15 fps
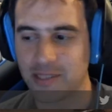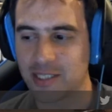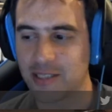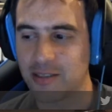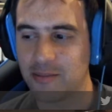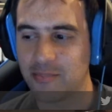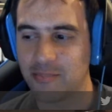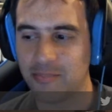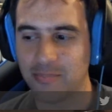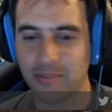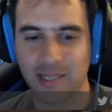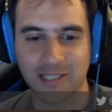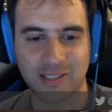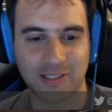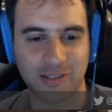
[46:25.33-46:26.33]
making a
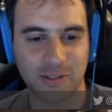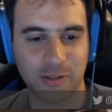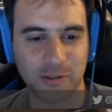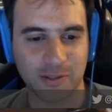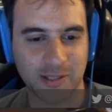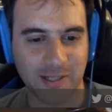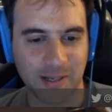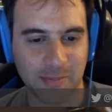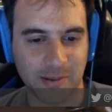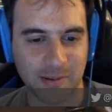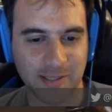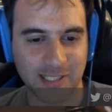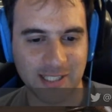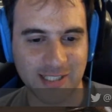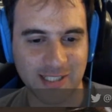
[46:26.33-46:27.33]
bad joke
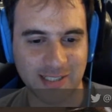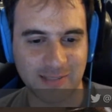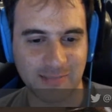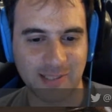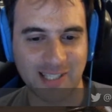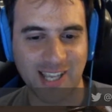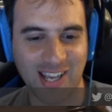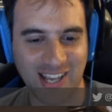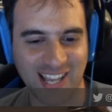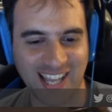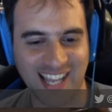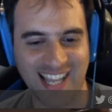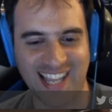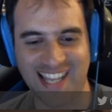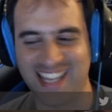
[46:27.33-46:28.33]
about leeches, because
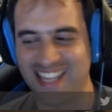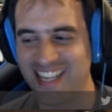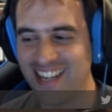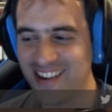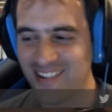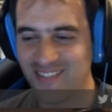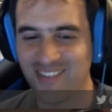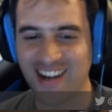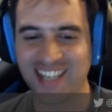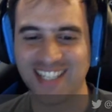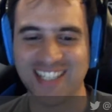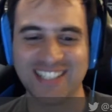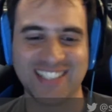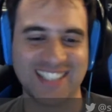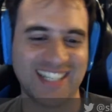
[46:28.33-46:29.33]
why
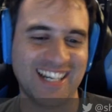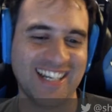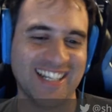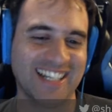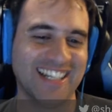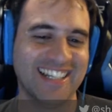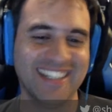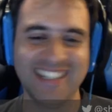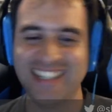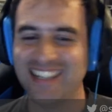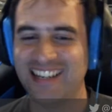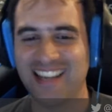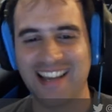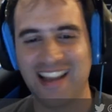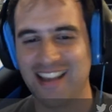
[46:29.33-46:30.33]
not?
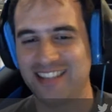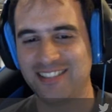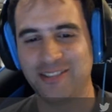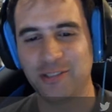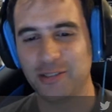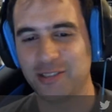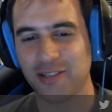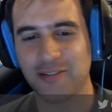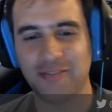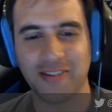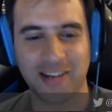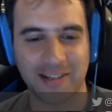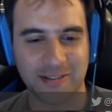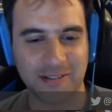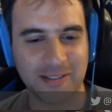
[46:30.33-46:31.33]
It's totally
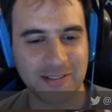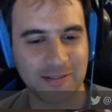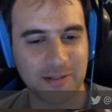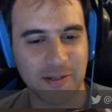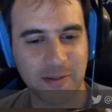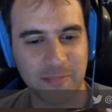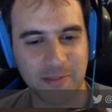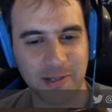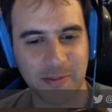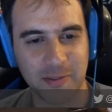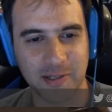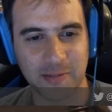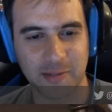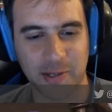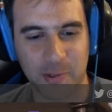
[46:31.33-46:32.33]
fine. You can play
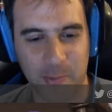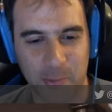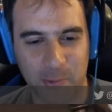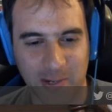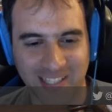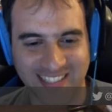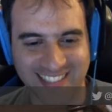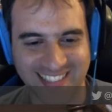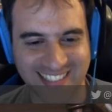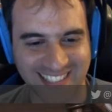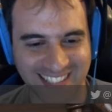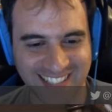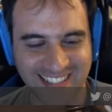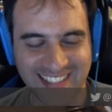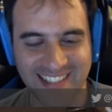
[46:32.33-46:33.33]
whatever you want.
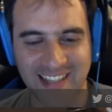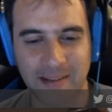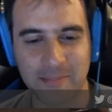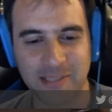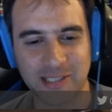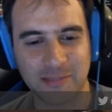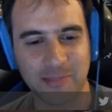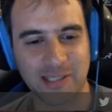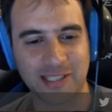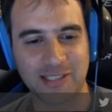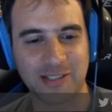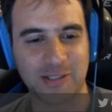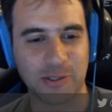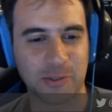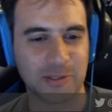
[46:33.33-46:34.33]
I'm just
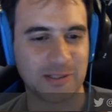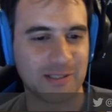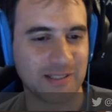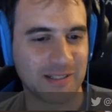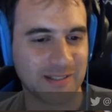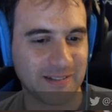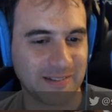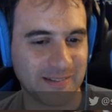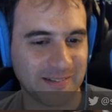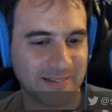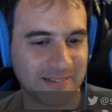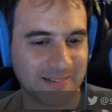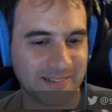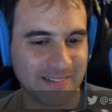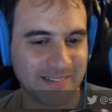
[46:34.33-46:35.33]
making jokes here.
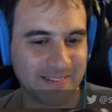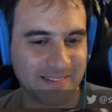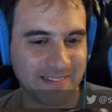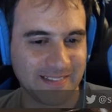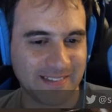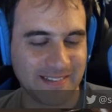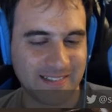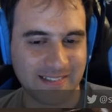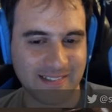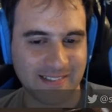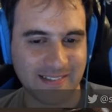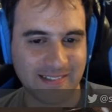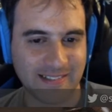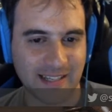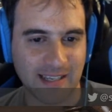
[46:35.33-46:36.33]

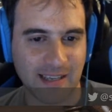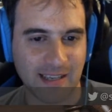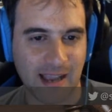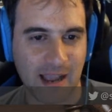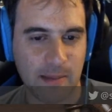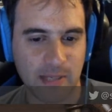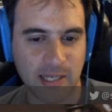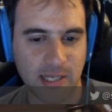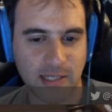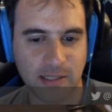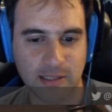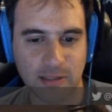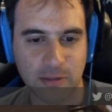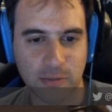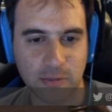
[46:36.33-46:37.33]
Okay, I'm
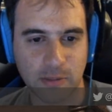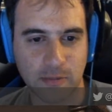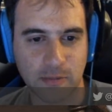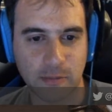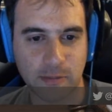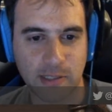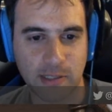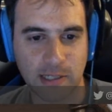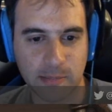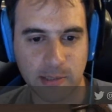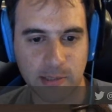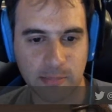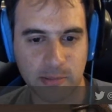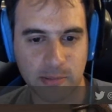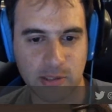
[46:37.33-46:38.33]
getting into a really
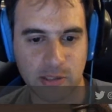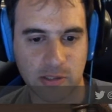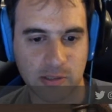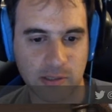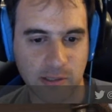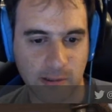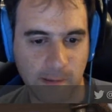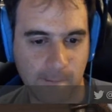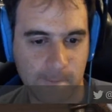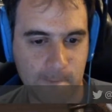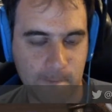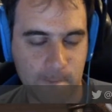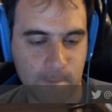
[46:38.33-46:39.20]
bad position here.